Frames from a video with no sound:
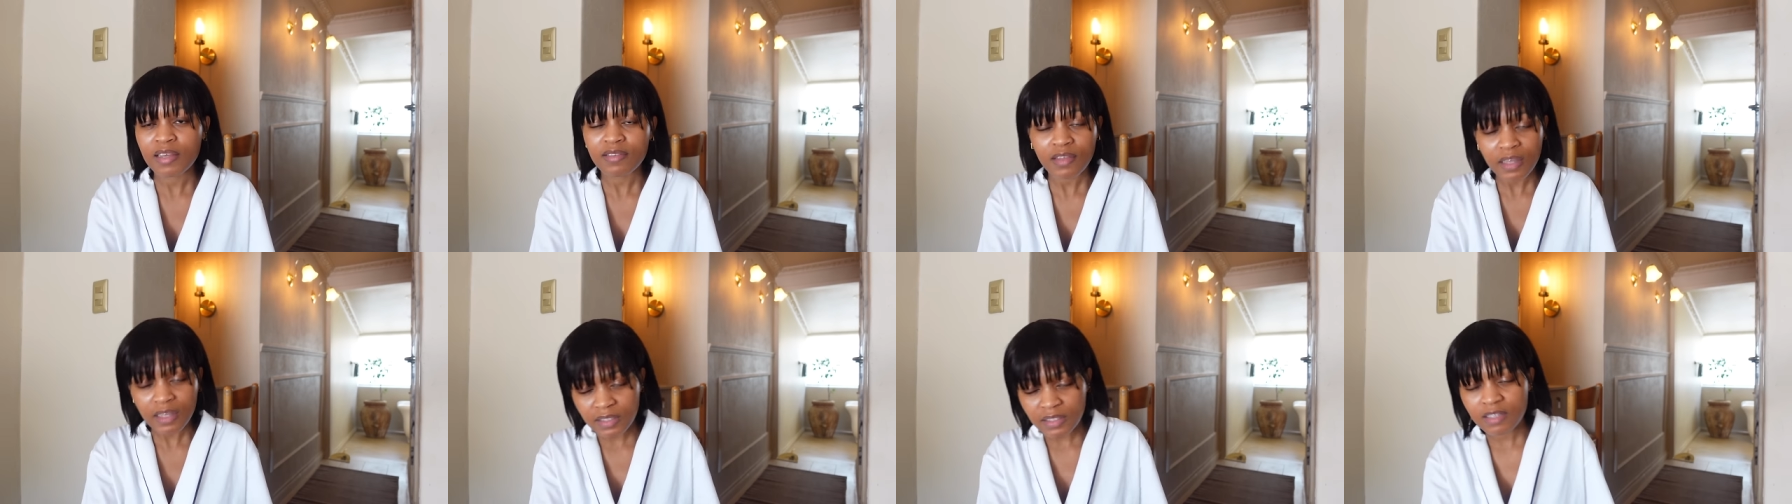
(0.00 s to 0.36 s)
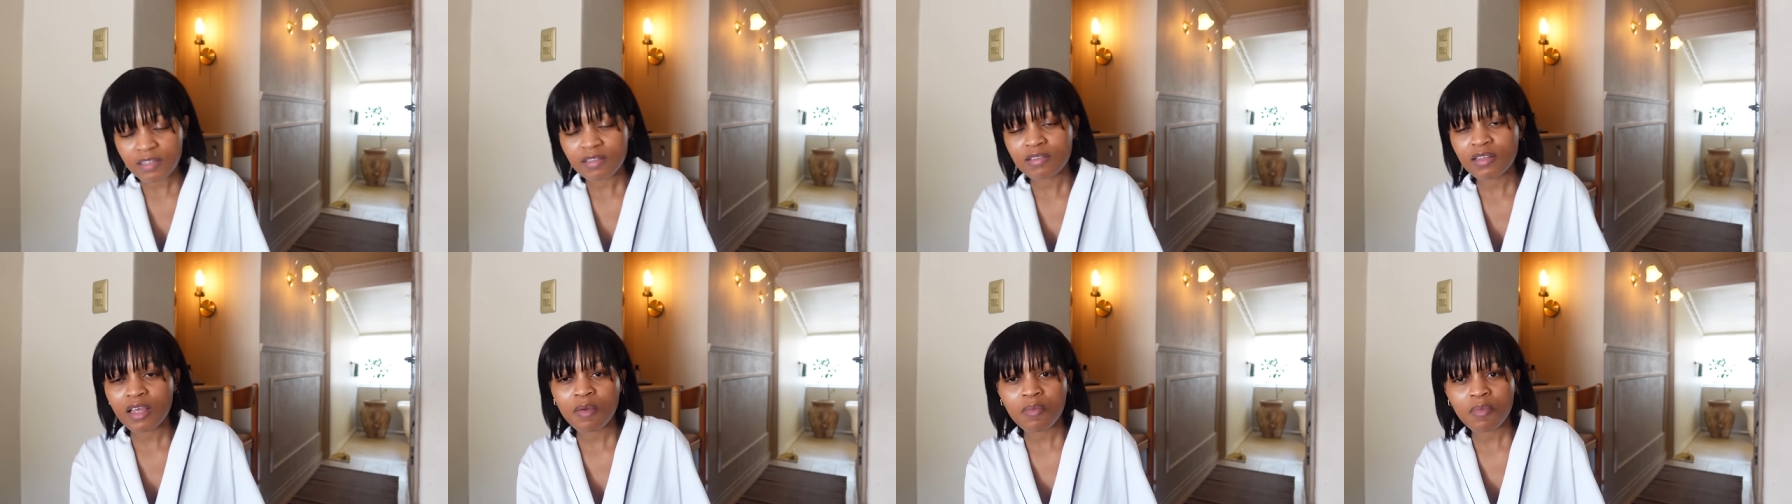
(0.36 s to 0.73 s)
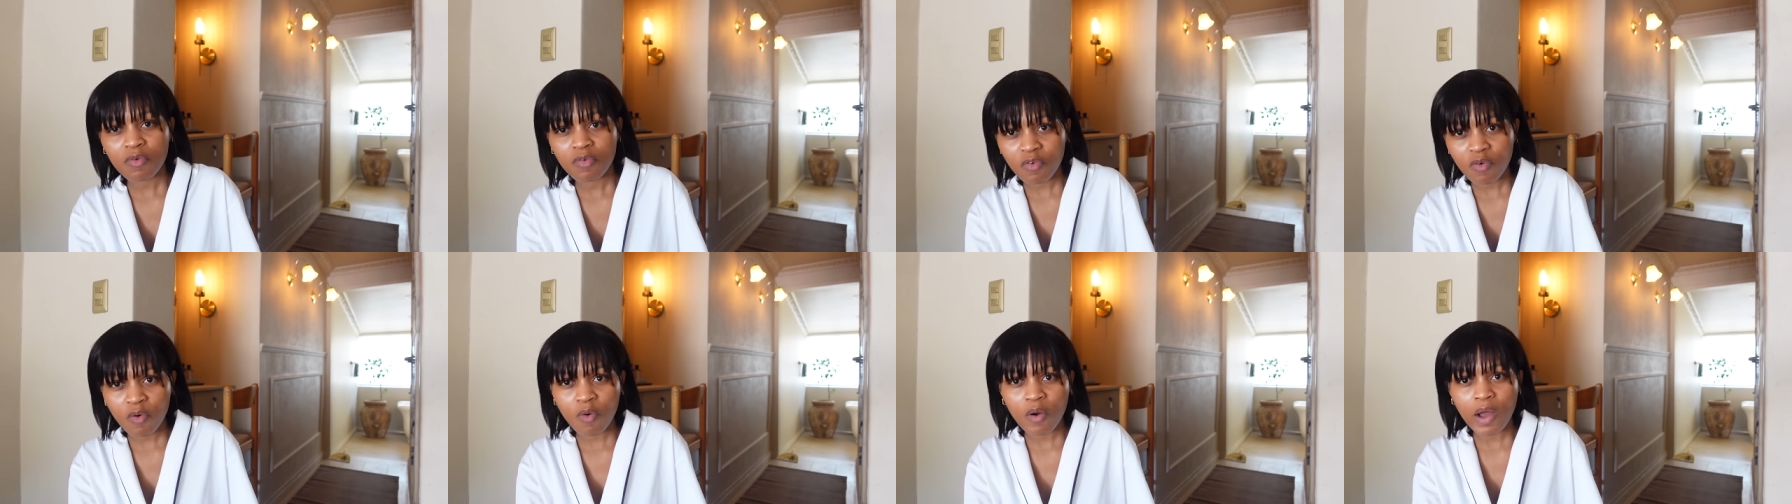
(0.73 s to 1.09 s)
as I did say
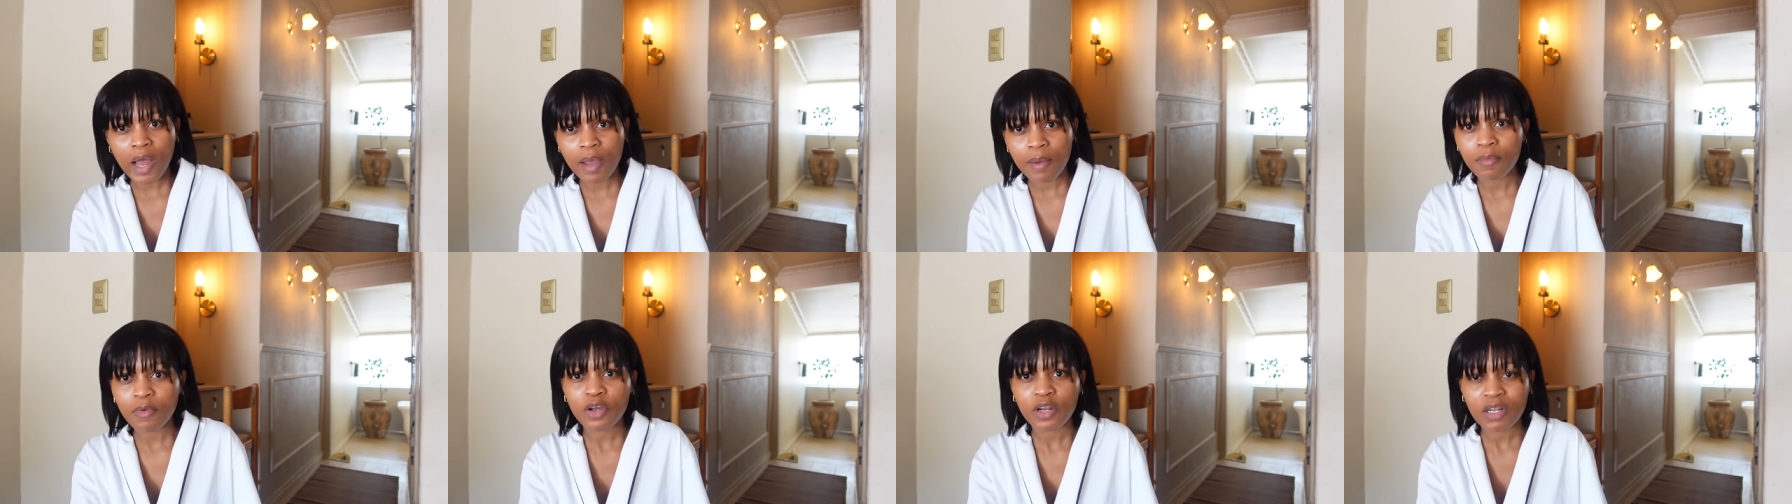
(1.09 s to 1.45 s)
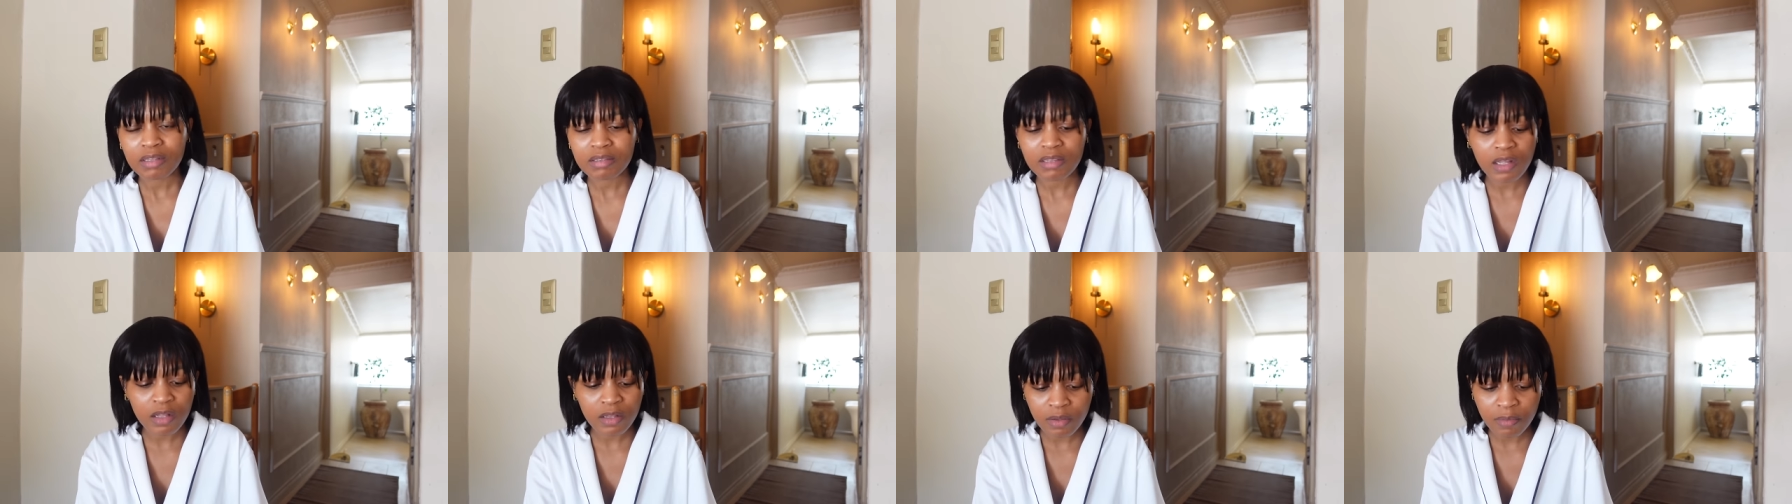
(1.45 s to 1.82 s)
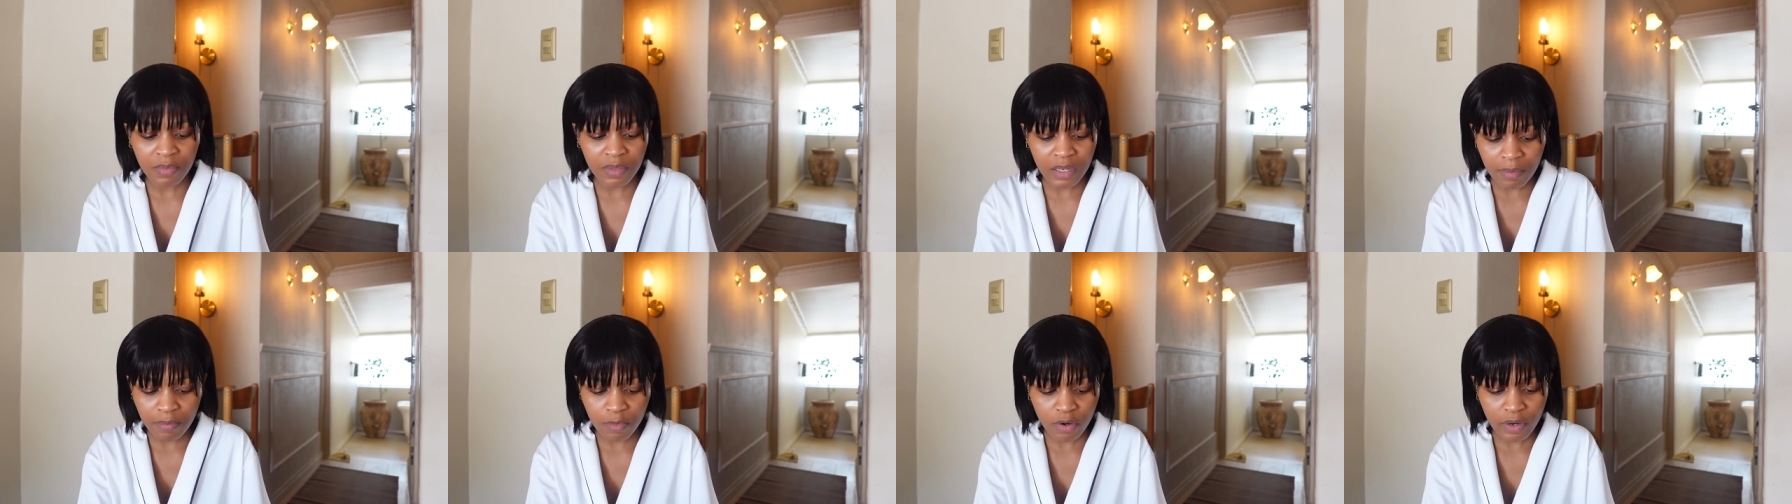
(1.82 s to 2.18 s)
before I'm gonna tell them
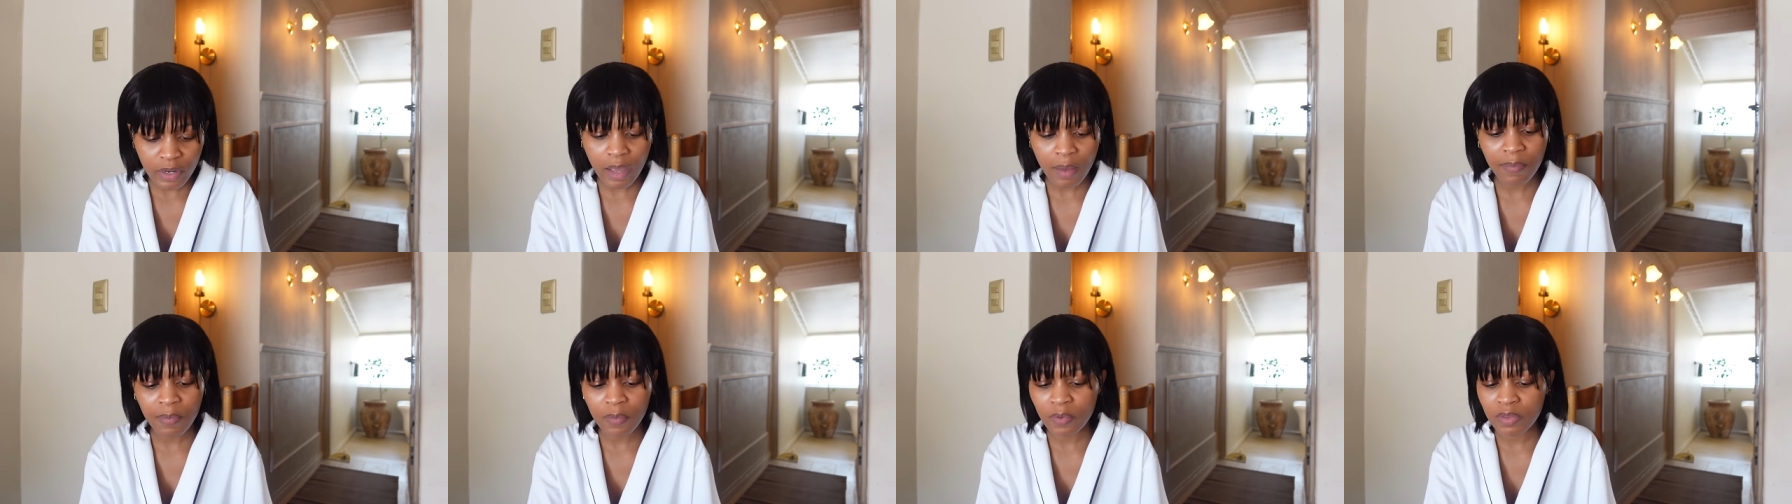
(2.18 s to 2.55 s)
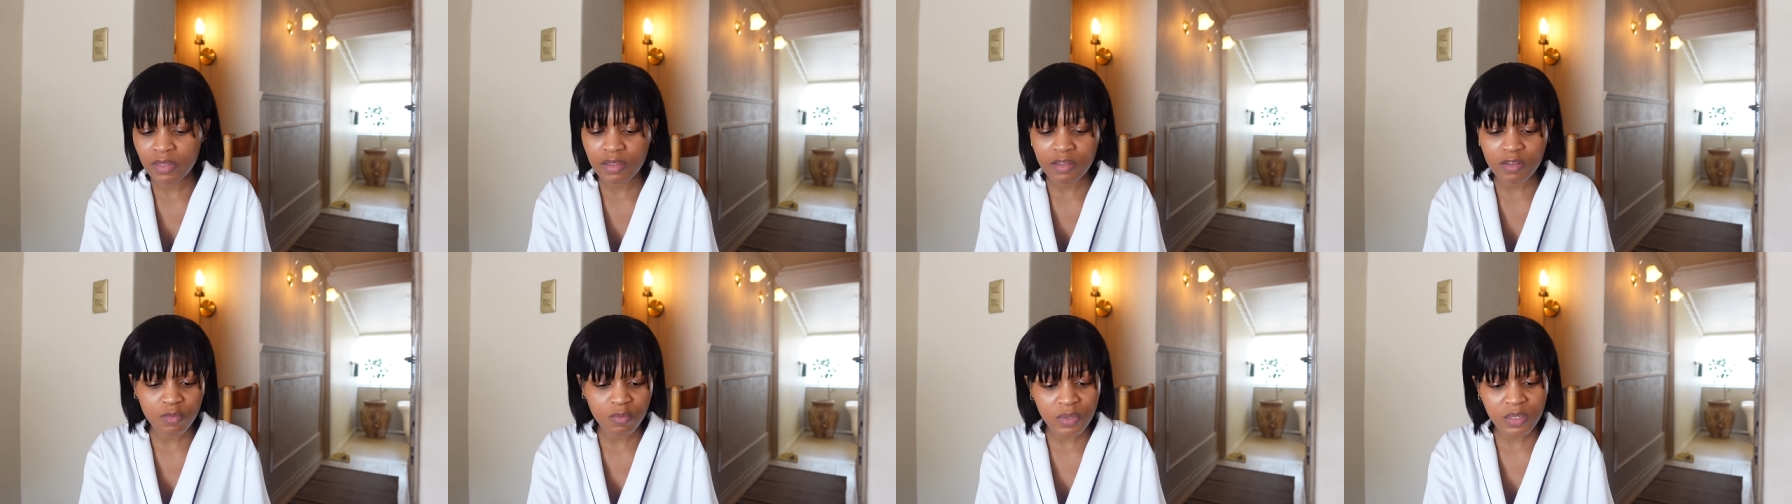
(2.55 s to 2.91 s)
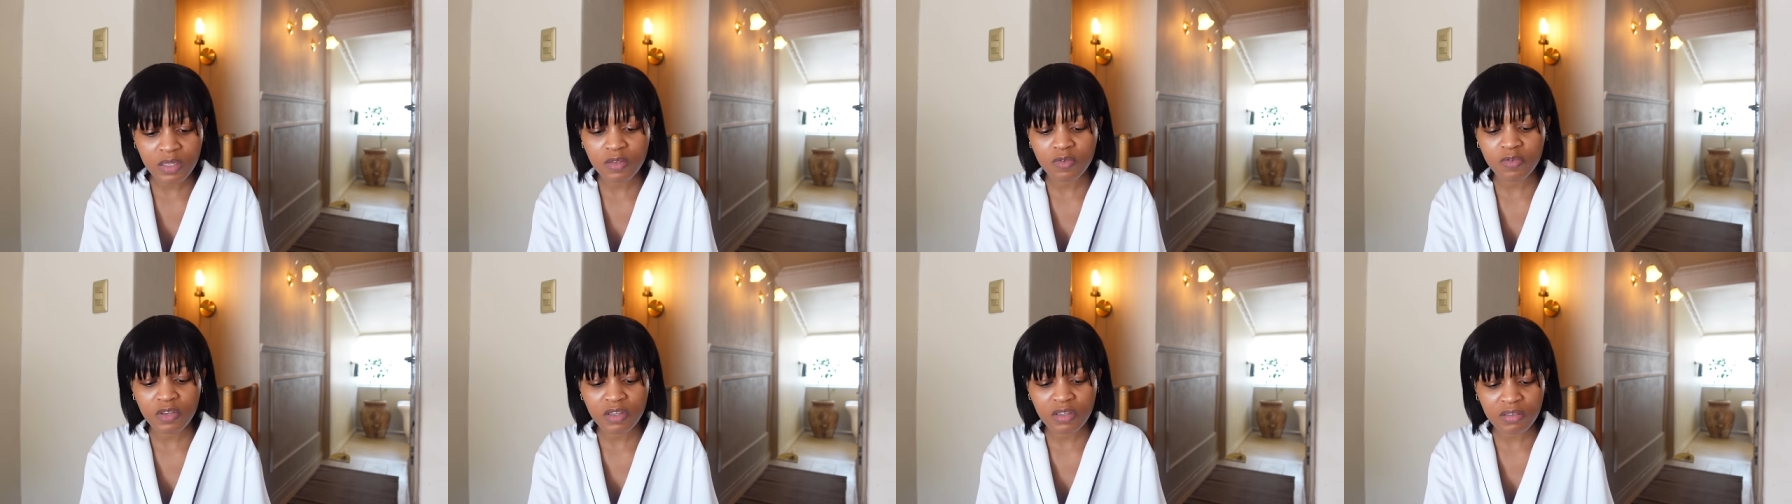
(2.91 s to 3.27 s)
that I'm not happy with this
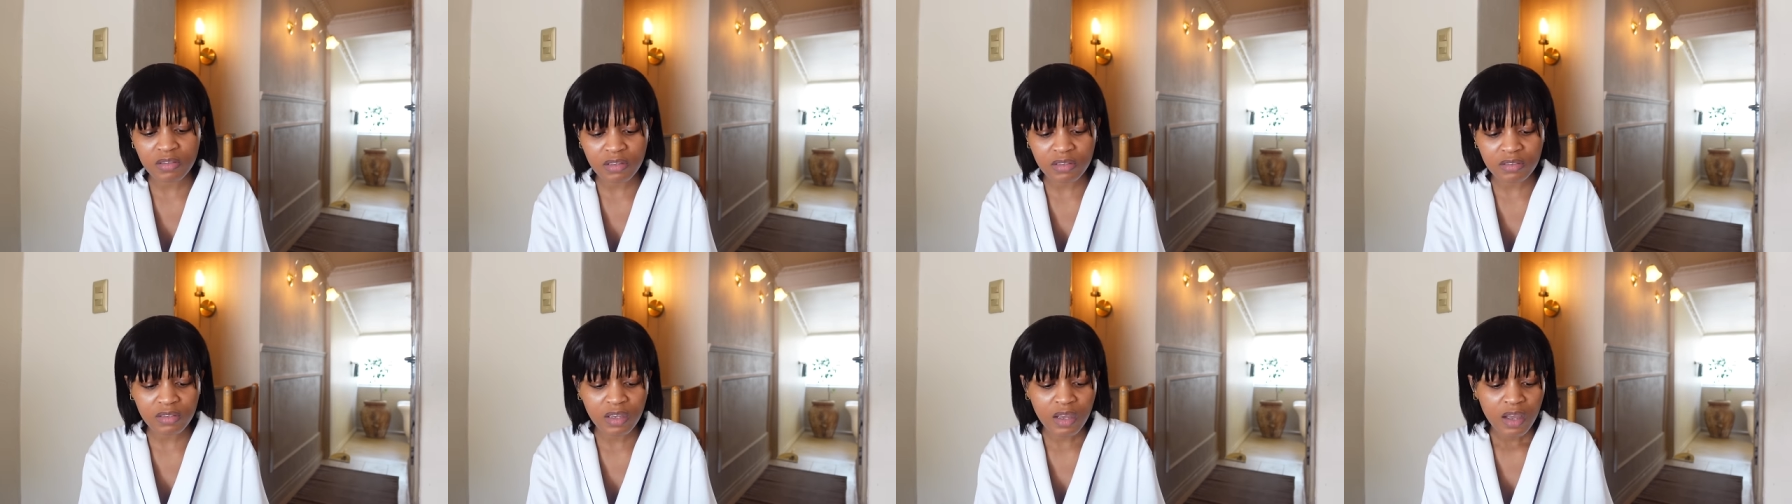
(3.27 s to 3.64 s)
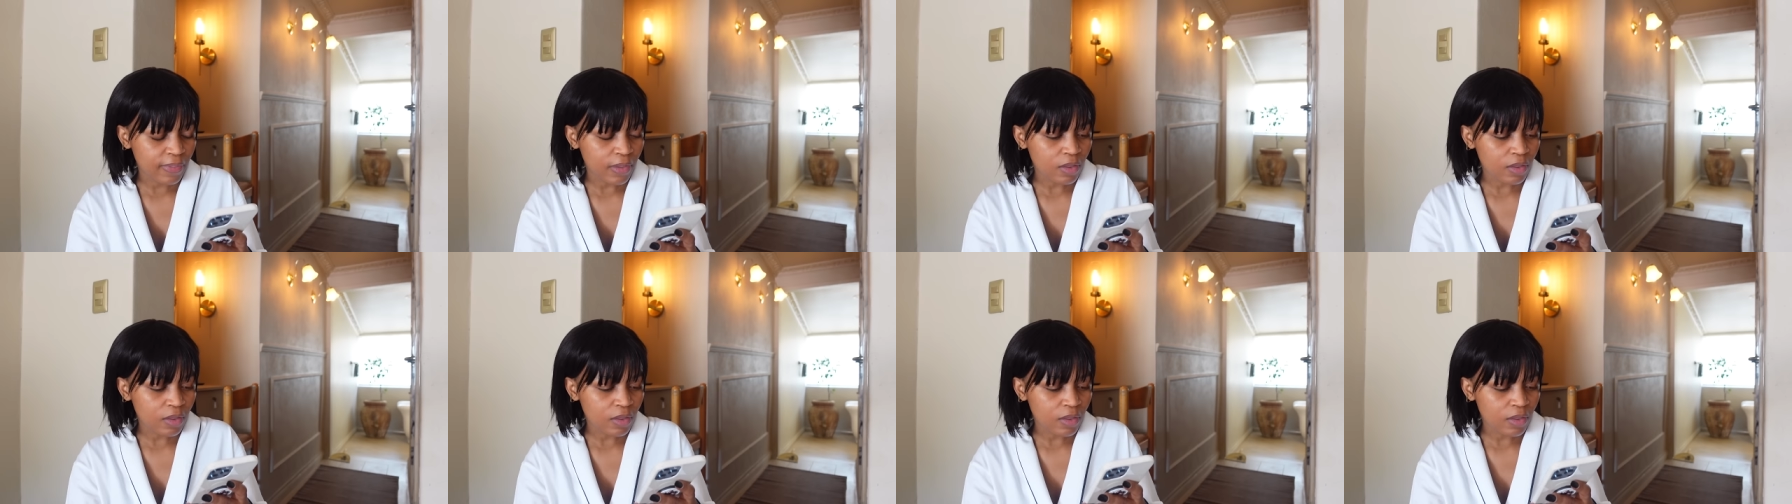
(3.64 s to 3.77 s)
please fix it I